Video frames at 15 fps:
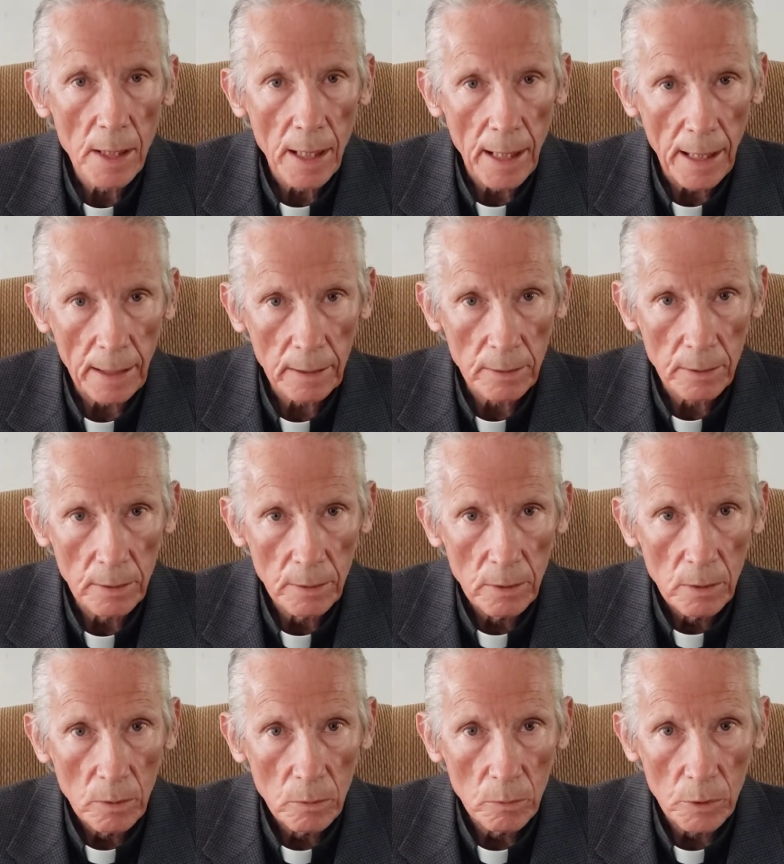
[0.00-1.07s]
Act,
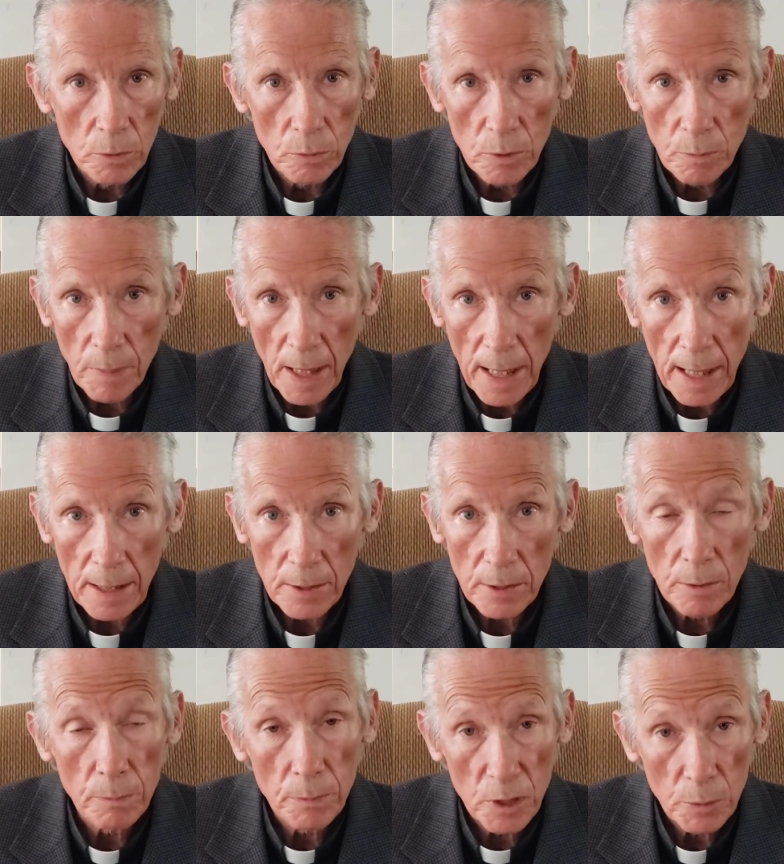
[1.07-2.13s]
which was
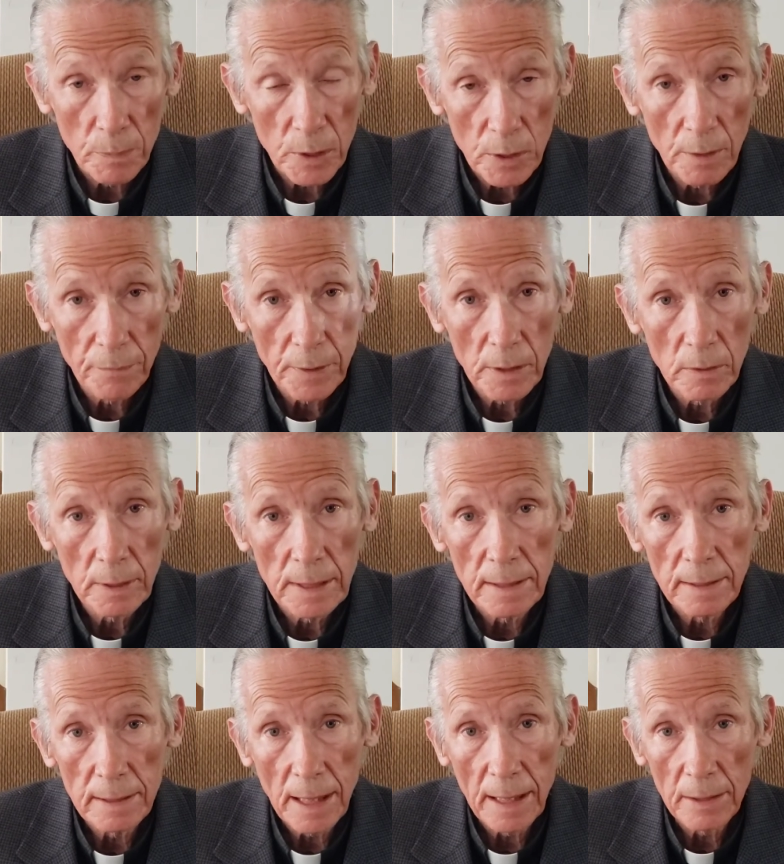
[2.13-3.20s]
passed, specifically
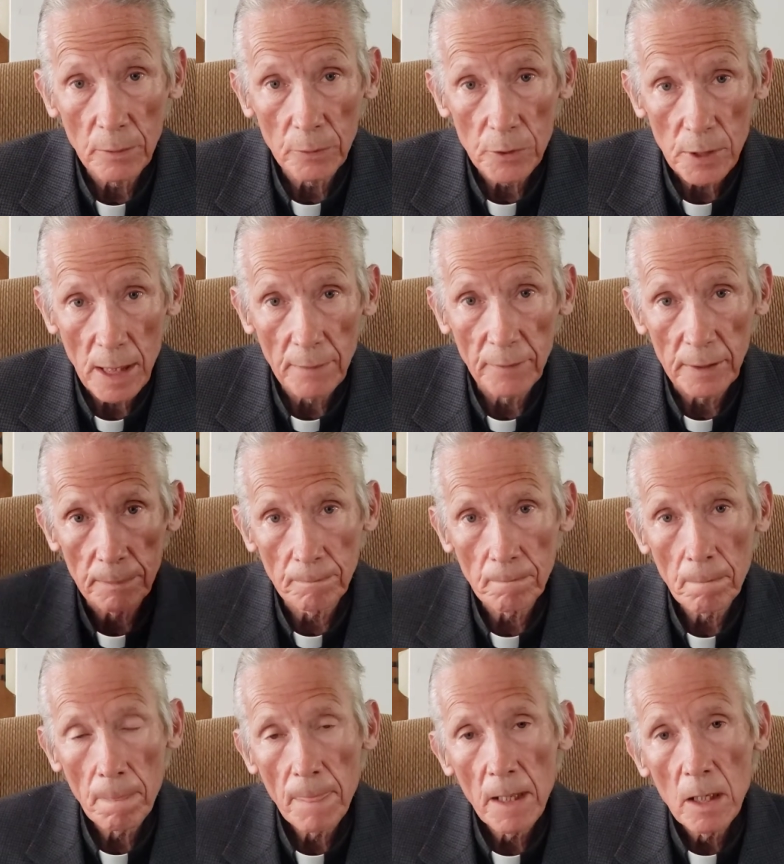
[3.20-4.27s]
Title VII,
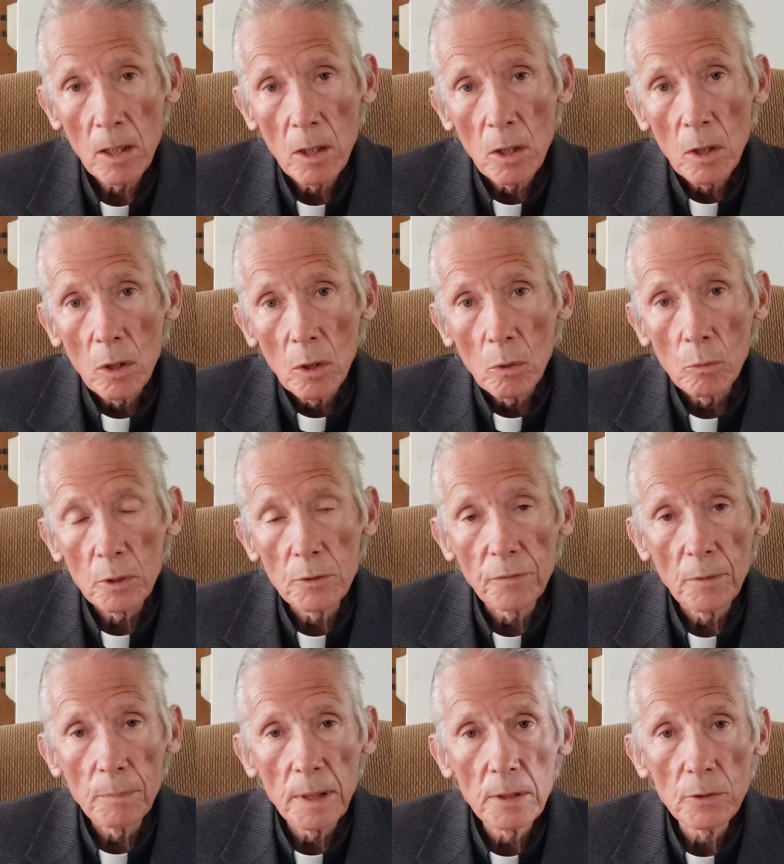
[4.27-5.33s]
which
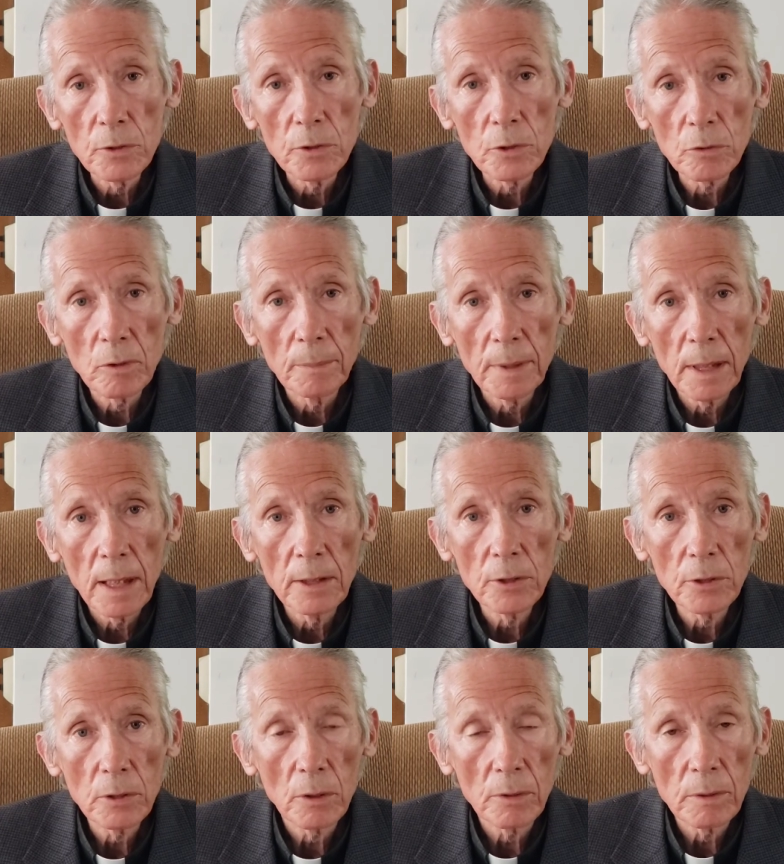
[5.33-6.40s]
forbids
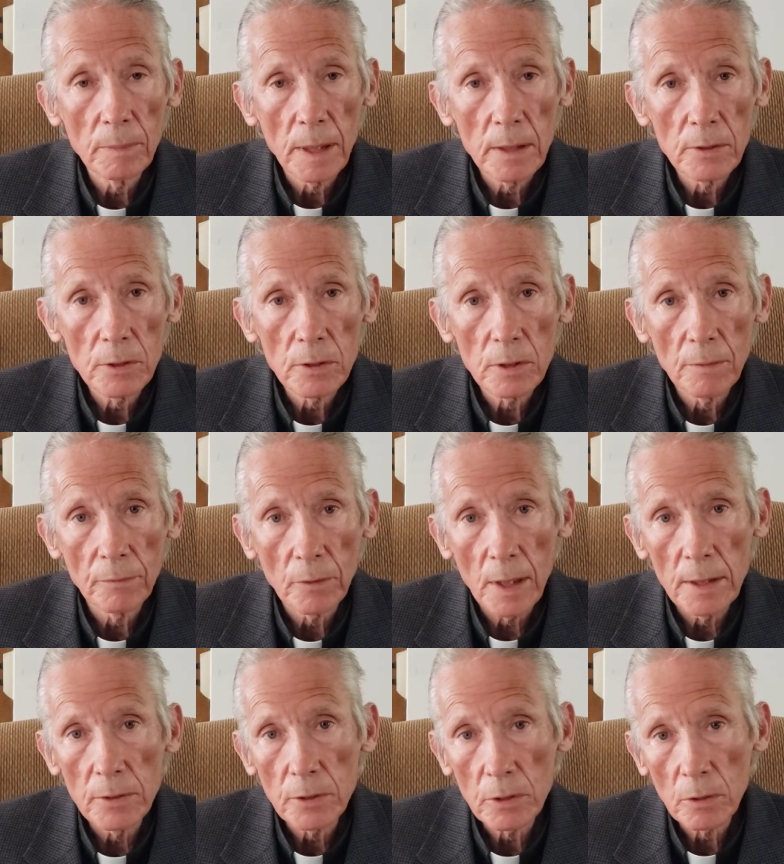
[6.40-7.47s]
discrimination on the basis of
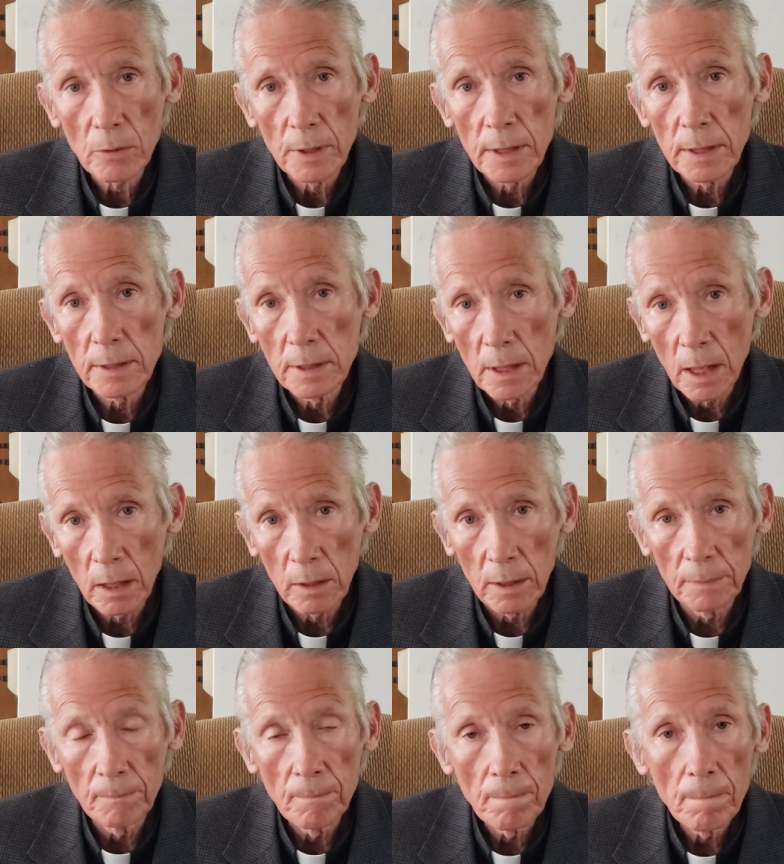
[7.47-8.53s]
race, creed,
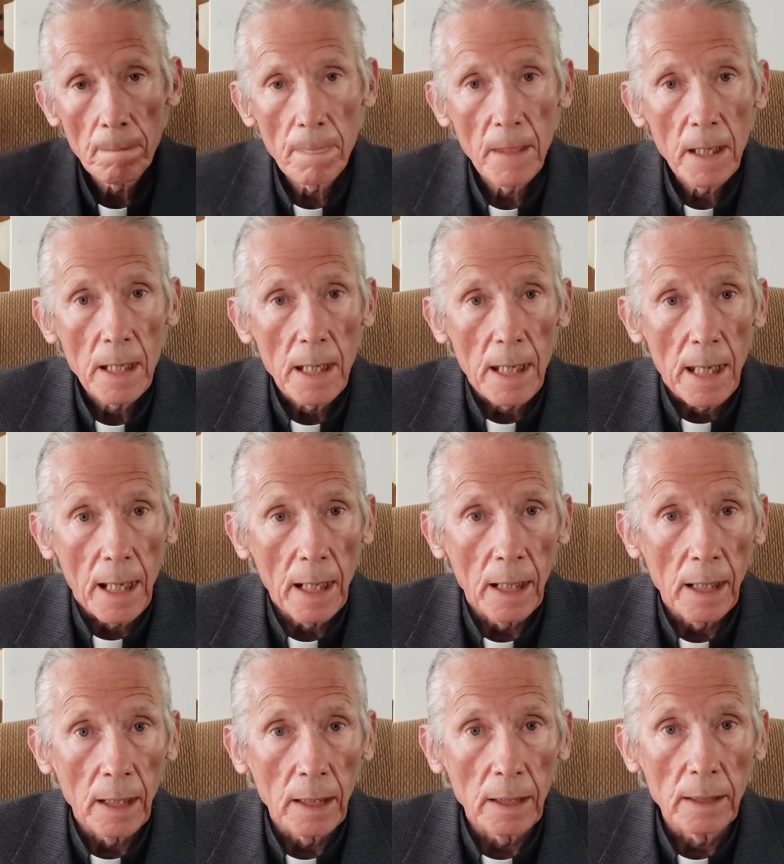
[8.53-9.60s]
color,
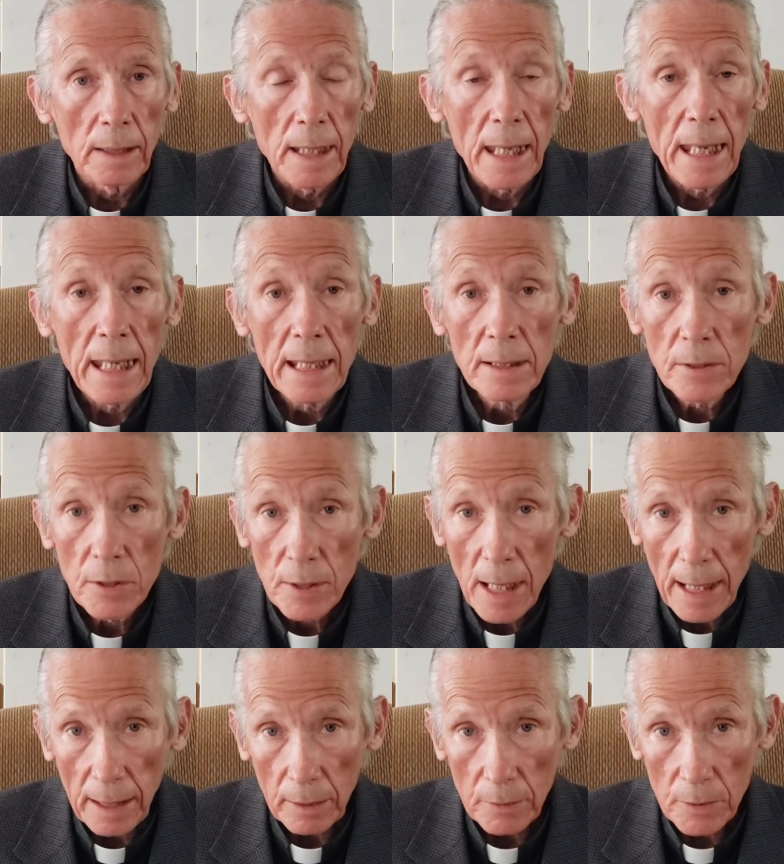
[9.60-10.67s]
and
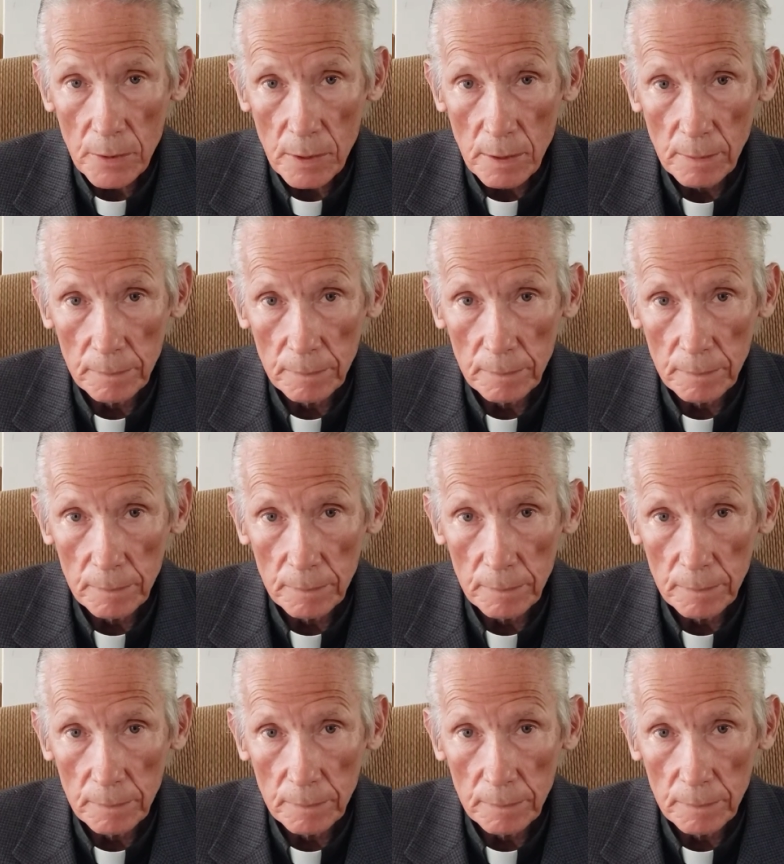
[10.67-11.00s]
sex,